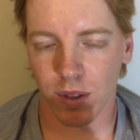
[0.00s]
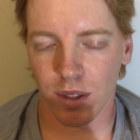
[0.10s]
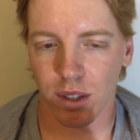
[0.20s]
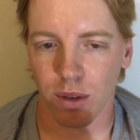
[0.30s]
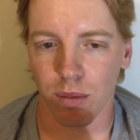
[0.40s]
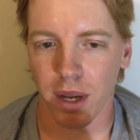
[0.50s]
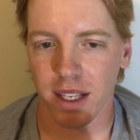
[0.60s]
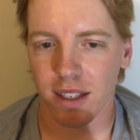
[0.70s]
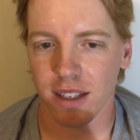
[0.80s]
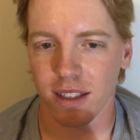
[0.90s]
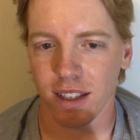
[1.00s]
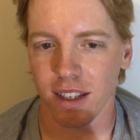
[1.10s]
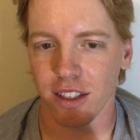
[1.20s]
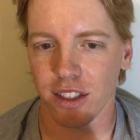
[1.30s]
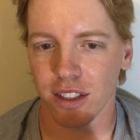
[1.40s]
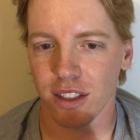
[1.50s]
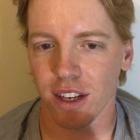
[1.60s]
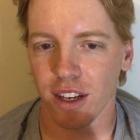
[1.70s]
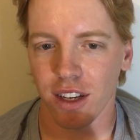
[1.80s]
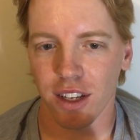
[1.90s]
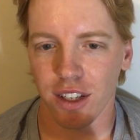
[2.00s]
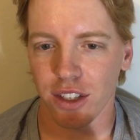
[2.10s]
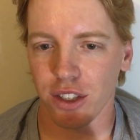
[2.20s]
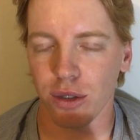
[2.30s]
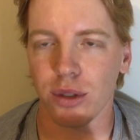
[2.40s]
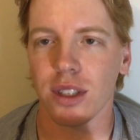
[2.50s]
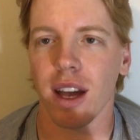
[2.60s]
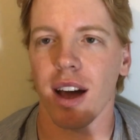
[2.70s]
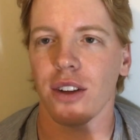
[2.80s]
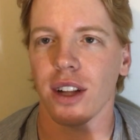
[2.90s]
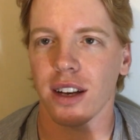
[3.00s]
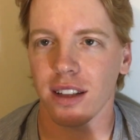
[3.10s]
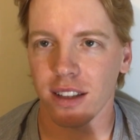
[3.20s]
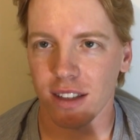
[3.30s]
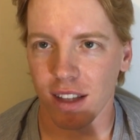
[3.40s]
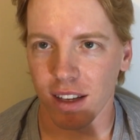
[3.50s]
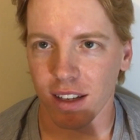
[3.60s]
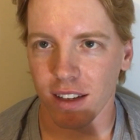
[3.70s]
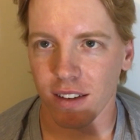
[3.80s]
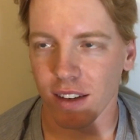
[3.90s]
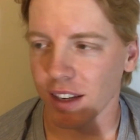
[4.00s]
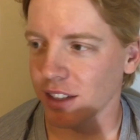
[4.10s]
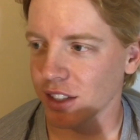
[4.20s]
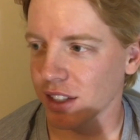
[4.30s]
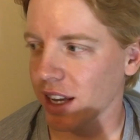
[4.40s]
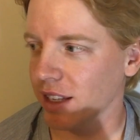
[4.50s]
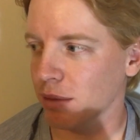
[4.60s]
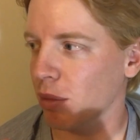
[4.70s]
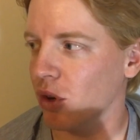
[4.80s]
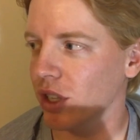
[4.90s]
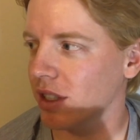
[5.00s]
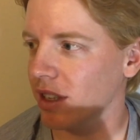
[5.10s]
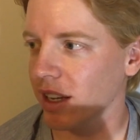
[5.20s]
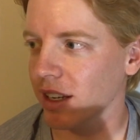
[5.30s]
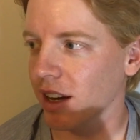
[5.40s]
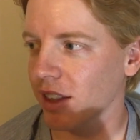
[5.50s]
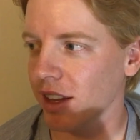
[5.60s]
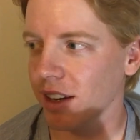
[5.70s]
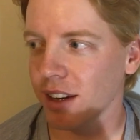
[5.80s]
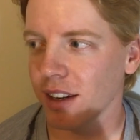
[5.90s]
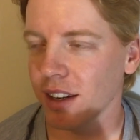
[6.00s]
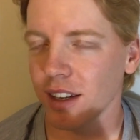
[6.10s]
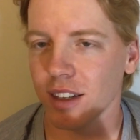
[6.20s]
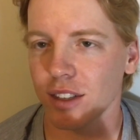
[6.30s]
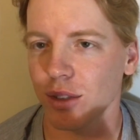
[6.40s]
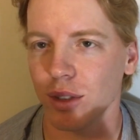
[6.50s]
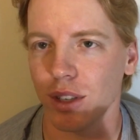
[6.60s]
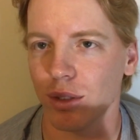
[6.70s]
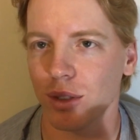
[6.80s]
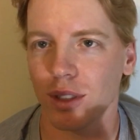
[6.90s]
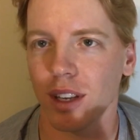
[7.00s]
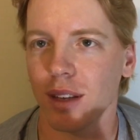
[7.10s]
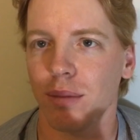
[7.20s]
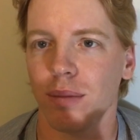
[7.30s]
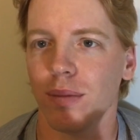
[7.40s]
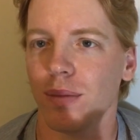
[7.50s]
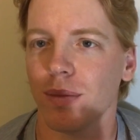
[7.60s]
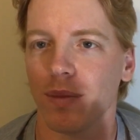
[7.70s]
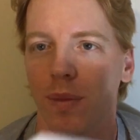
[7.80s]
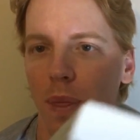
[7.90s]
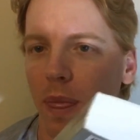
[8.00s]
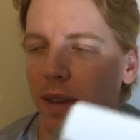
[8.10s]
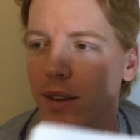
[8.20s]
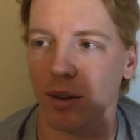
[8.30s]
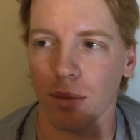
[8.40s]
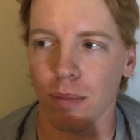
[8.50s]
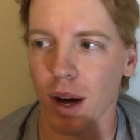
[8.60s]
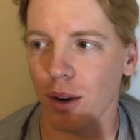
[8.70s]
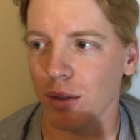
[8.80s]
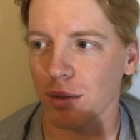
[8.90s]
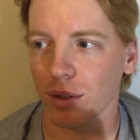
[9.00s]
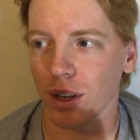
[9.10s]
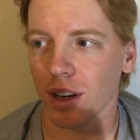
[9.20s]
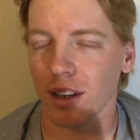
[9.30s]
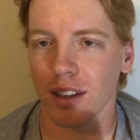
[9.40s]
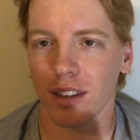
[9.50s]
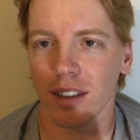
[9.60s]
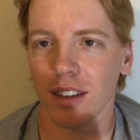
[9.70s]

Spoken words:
so basically he just shoots the hell out of this thing and it just takes bullets like nothing. So he uses like, you know, a powerful gun,